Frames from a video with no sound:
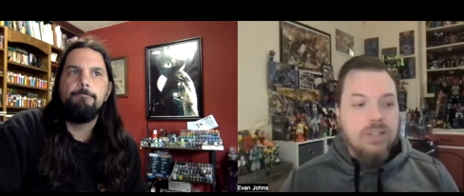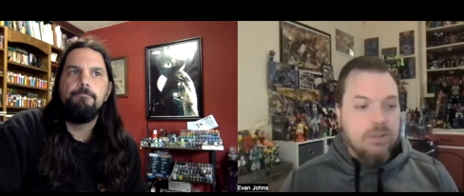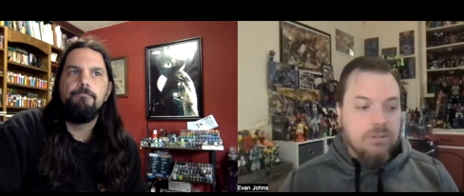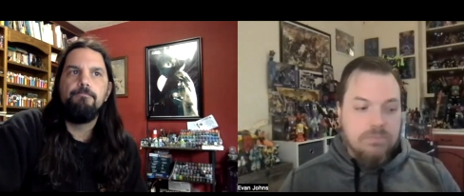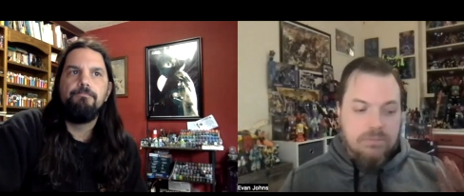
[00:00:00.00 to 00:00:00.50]
Speaker 1: like,
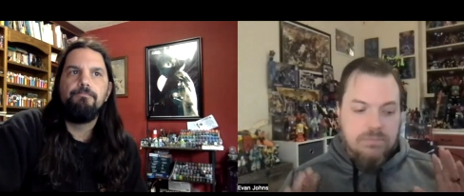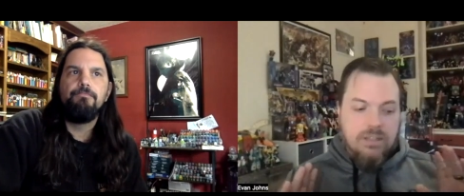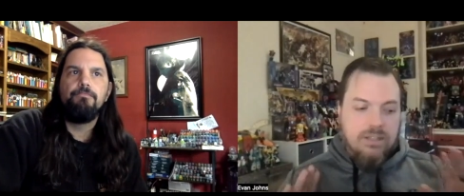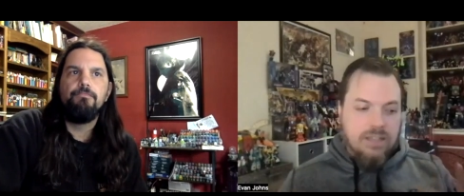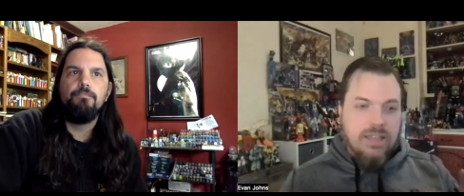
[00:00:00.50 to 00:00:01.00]
oh, oh
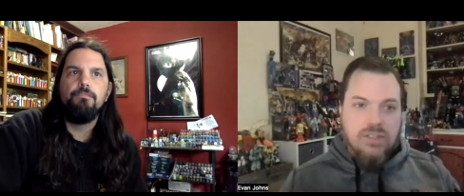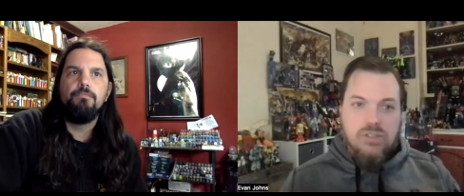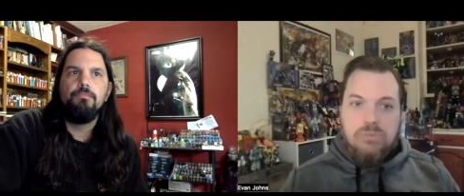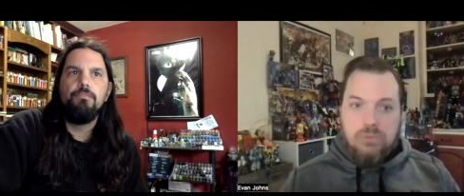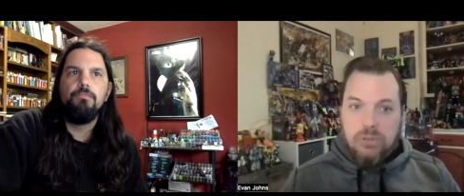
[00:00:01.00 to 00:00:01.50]
okay, this
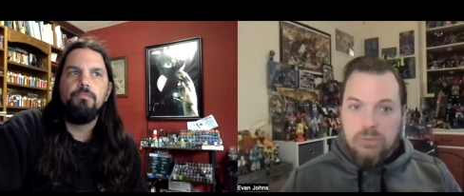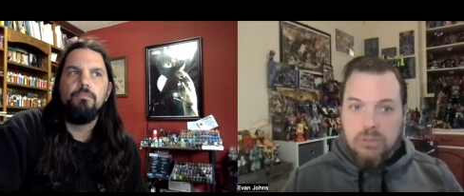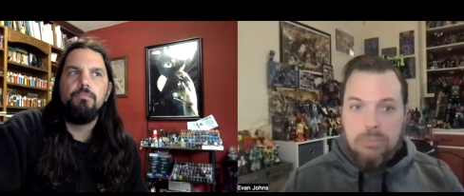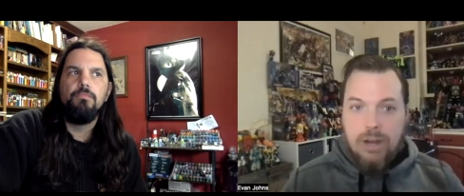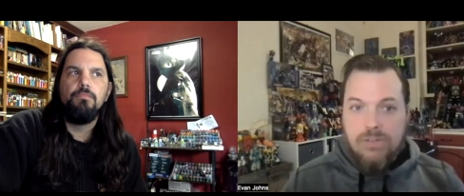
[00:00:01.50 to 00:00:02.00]
is real,
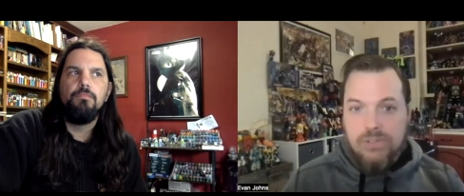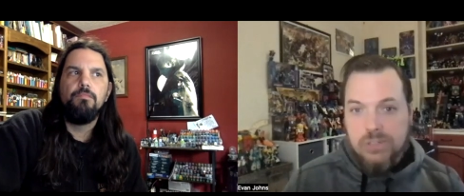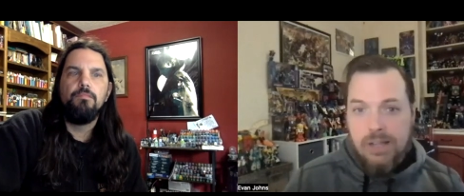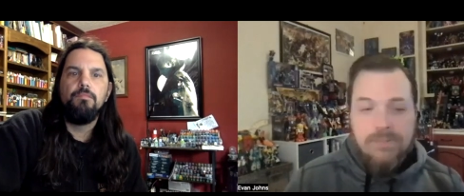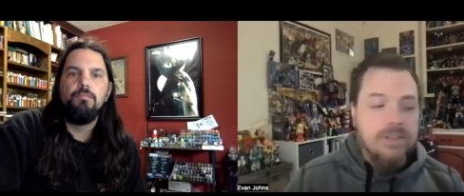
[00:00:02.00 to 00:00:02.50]
real powerful
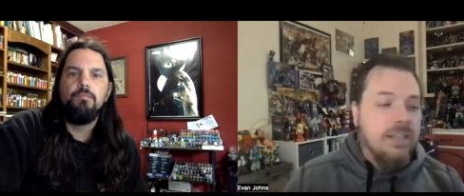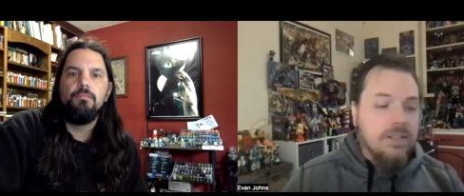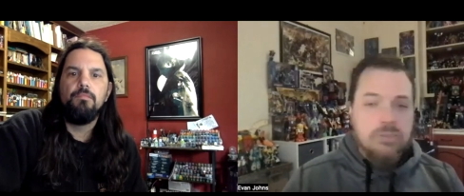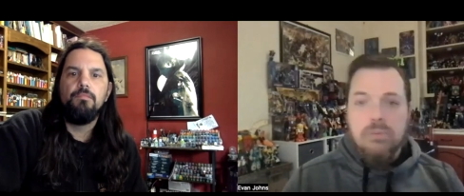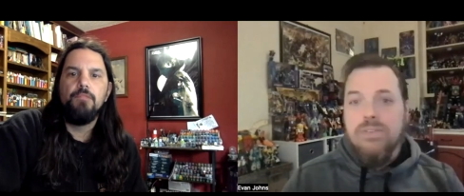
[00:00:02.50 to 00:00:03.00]
stuff.
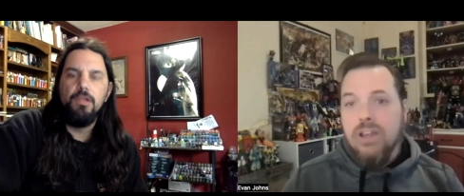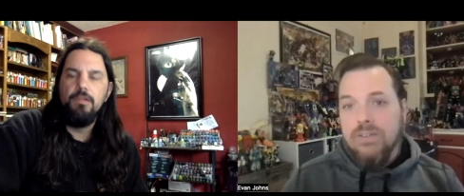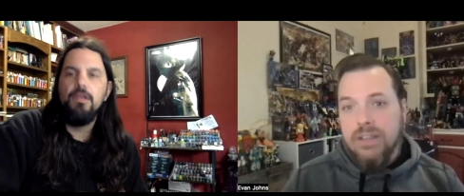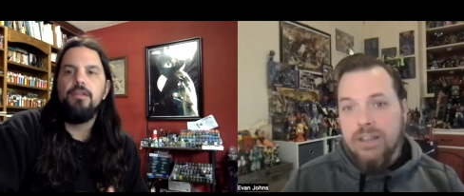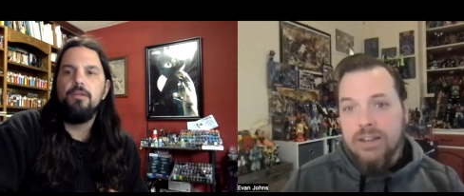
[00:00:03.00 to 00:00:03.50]
Let's move it
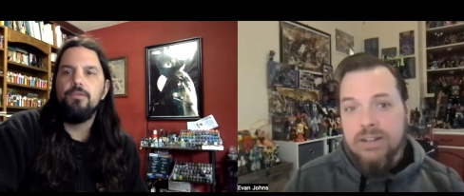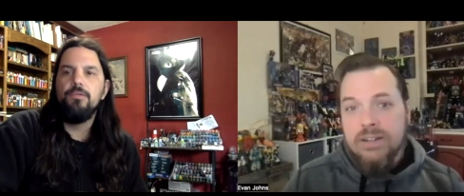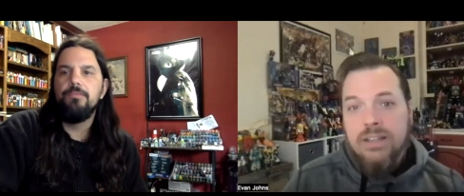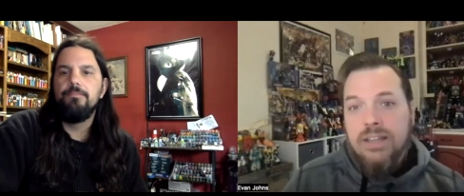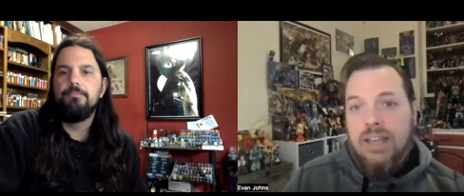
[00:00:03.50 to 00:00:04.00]
over he
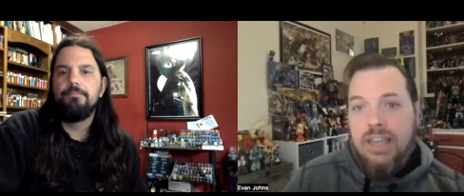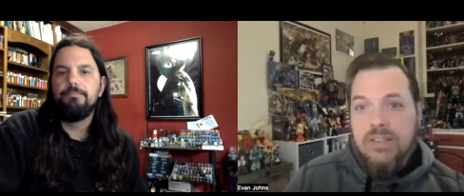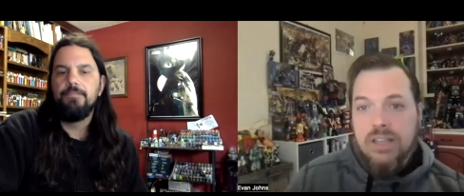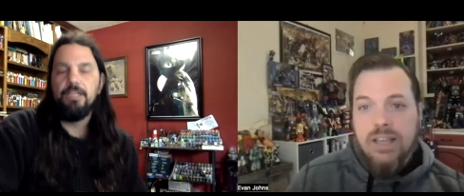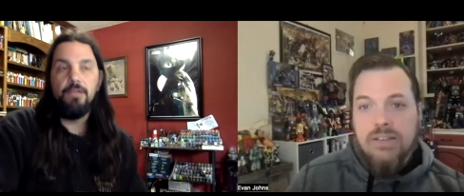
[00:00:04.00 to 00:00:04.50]
here. He's
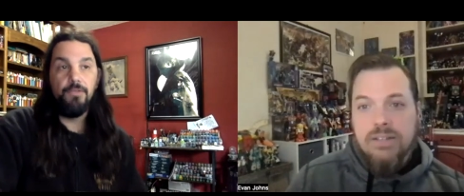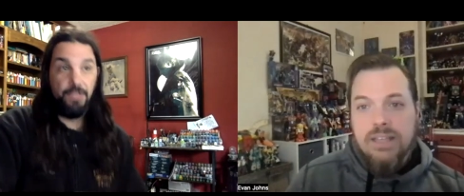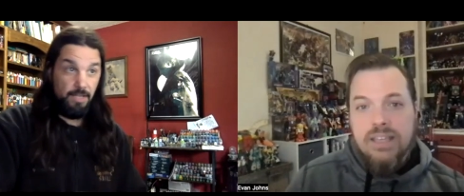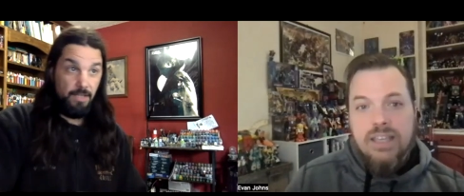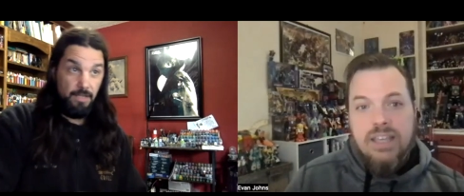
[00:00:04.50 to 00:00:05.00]
he uh, like,
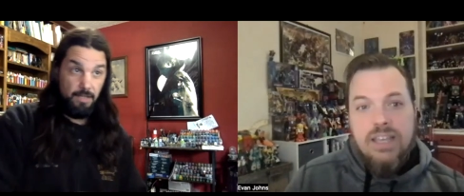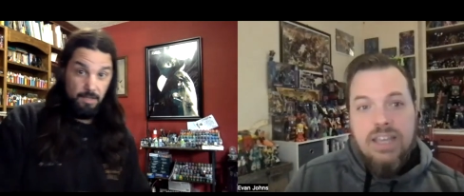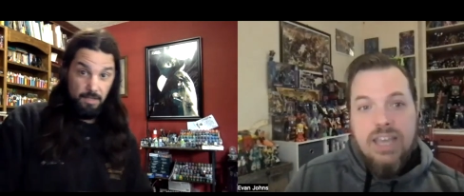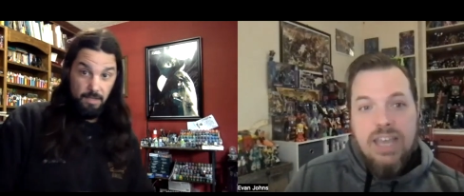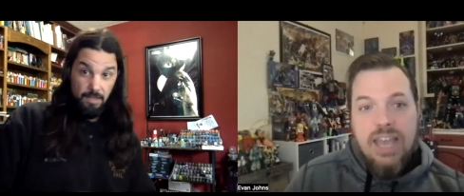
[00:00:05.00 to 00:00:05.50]

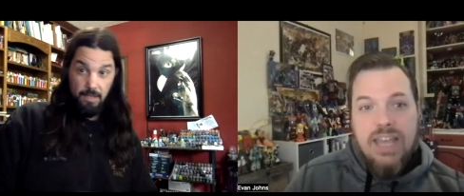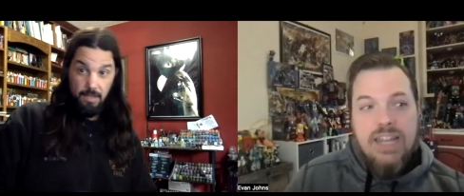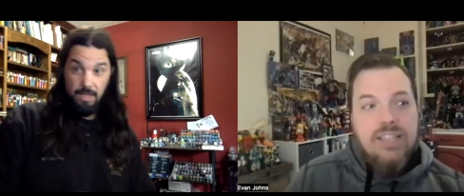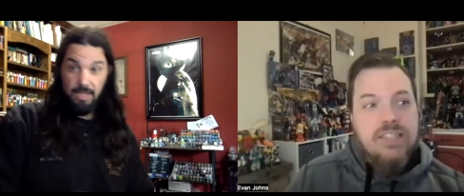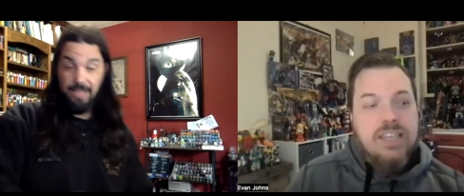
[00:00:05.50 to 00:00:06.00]

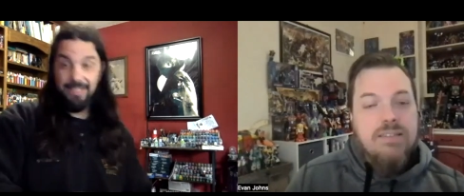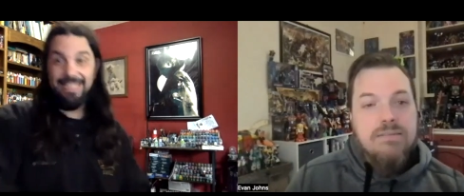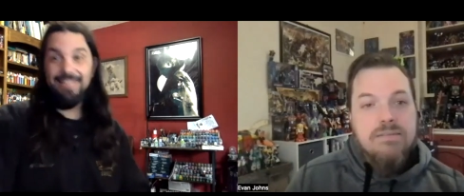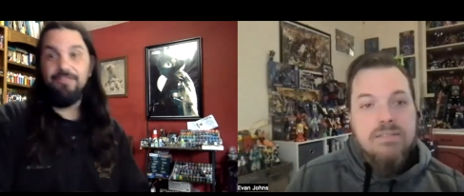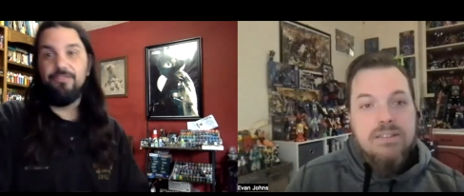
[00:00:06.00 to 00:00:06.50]
it, it's a
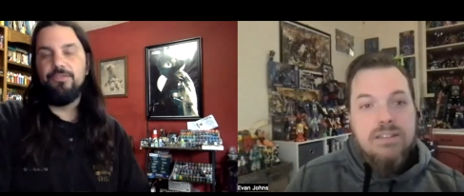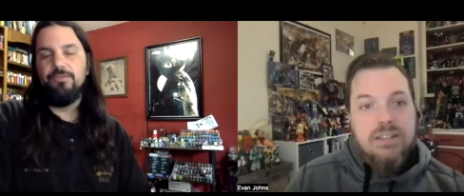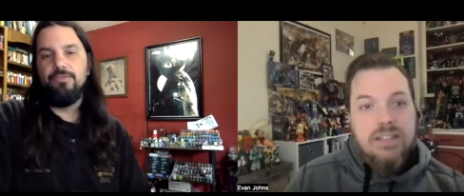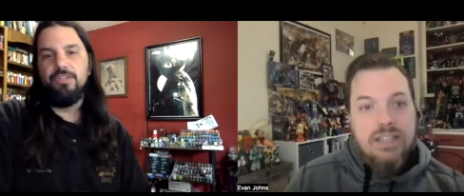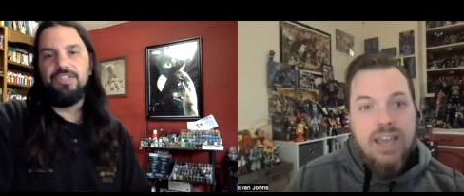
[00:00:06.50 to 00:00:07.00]
Speaker 2: gift.
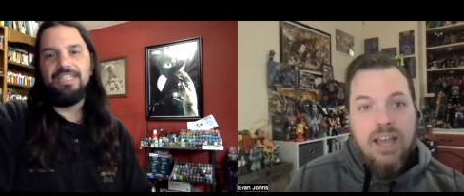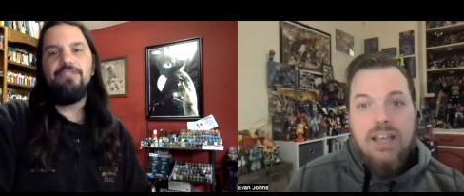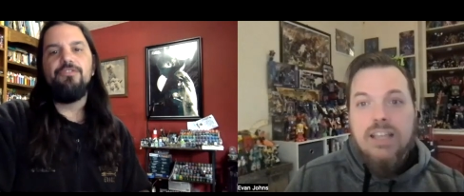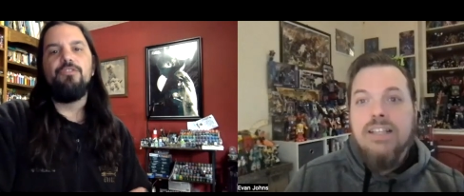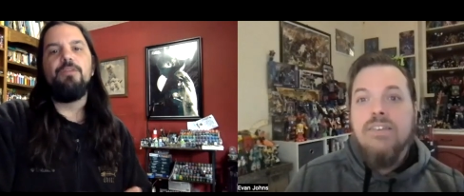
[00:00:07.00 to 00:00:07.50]
It's a yeah. gift
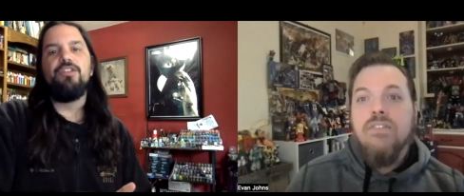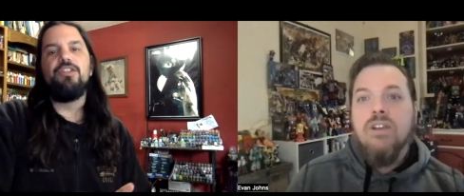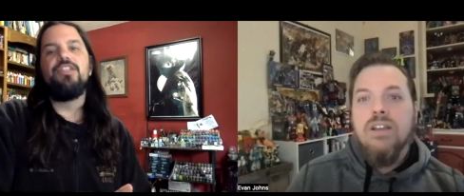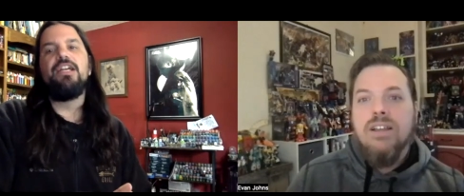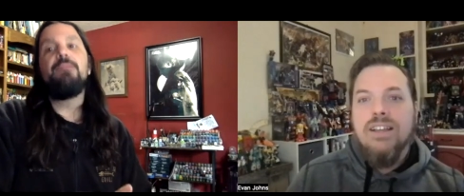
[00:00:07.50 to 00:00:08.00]
for Megatron. It's like
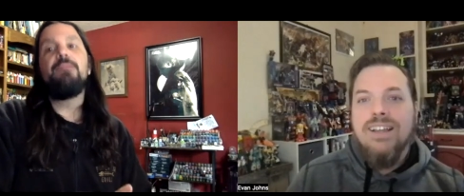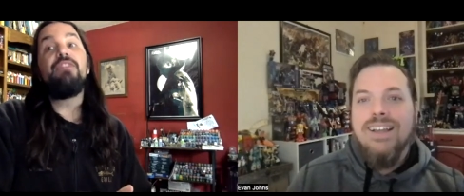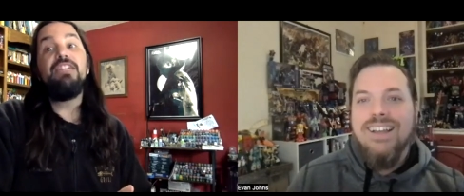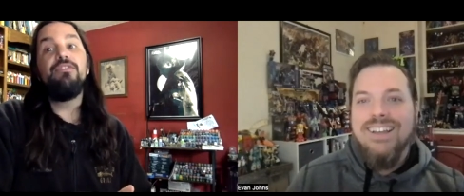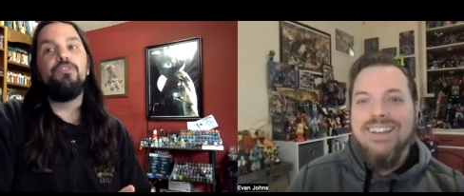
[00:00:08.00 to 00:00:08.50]
I'm gonna have a
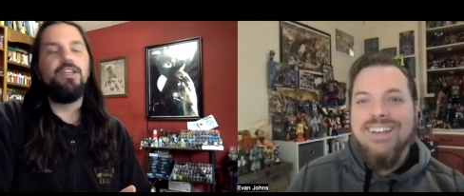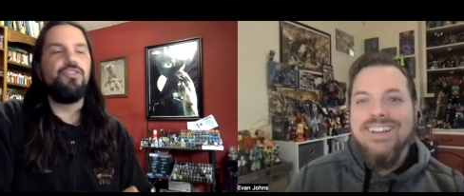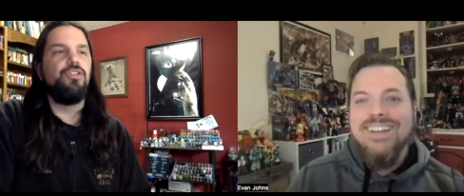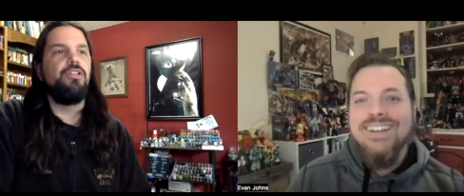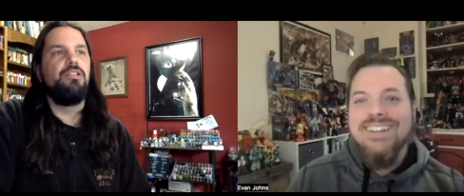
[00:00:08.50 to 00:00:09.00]
gift for Megatron
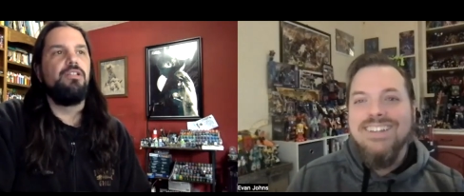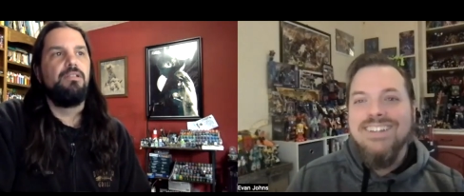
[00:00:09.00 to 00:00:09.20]
here.